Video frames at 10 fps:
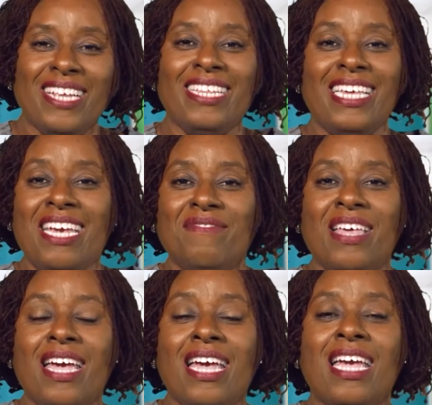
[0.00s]
good
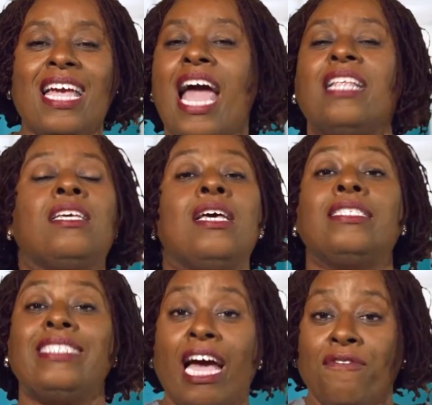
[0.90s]
evening, and
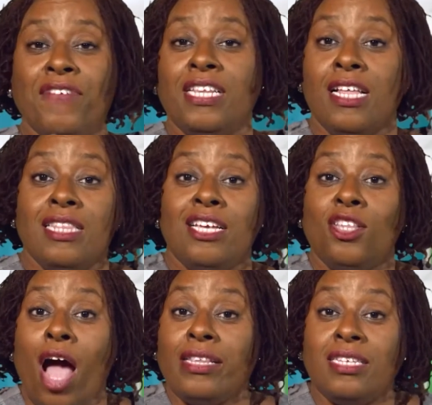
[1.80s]
definitely
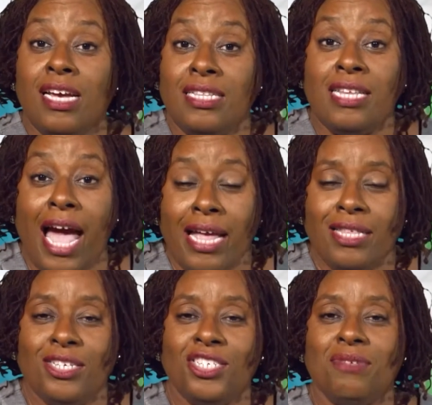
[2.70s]
not good night.
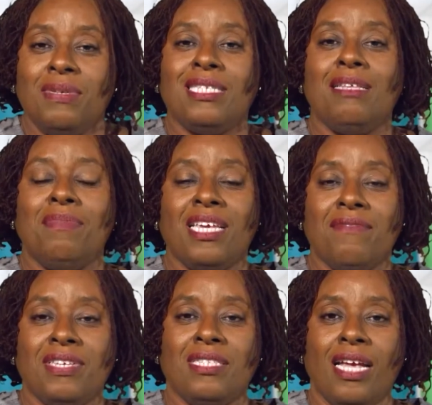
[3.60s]
You should be sleeping
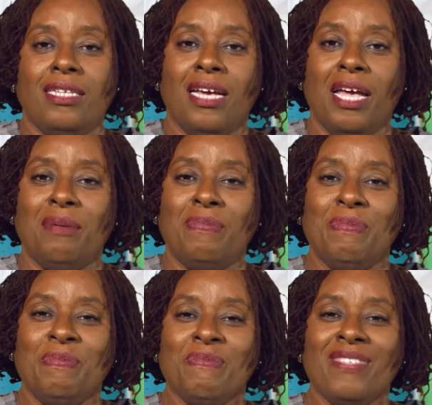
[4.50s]
if it's nighttime.
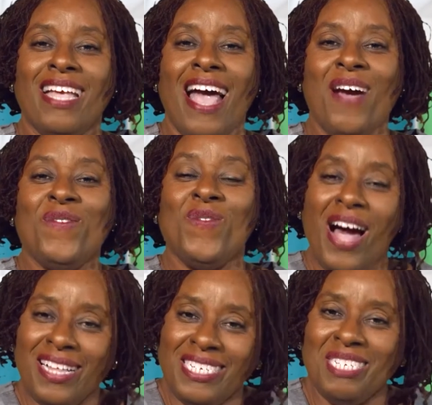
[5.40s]

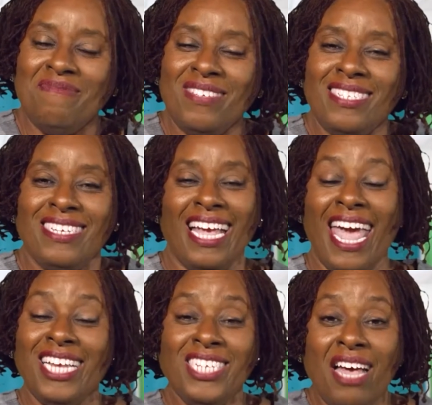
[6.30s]
Welcome to
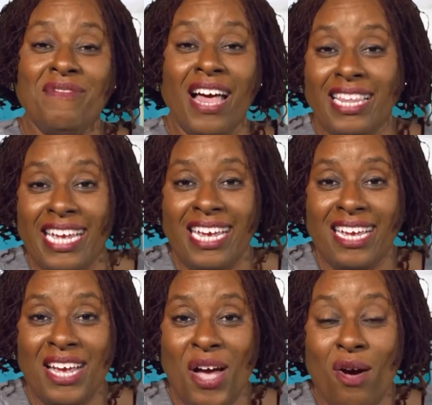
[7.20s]

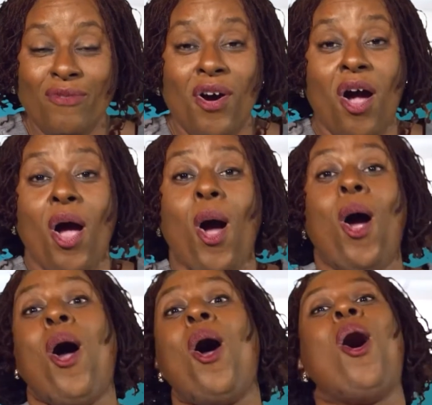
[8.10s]
HFLE for
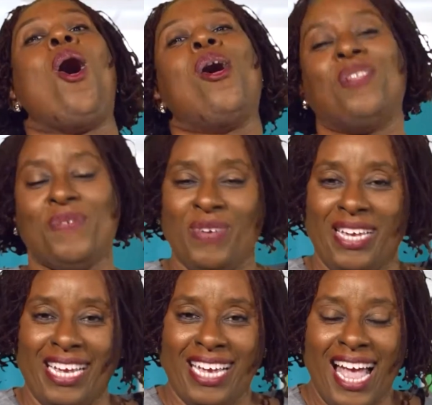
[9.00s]
all
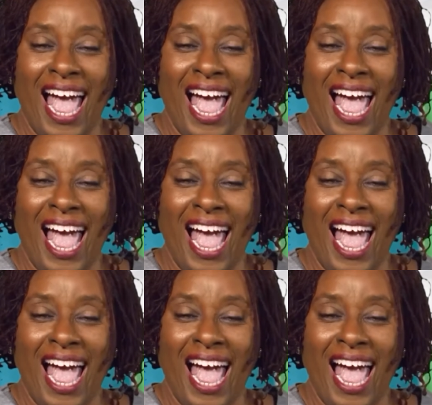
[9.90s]
we.